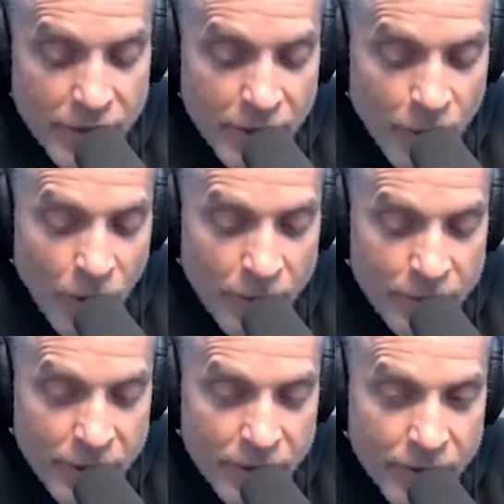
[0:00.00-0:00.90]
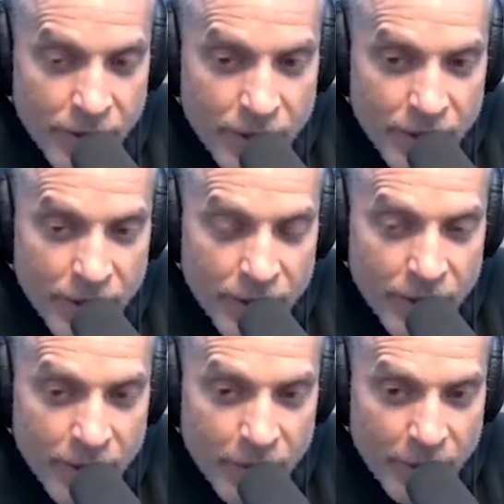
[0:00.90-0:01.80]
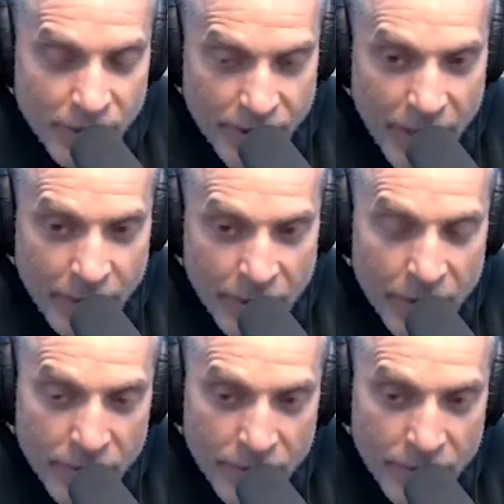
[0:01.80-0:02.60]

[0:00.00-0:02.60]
one meal per ten minutes. But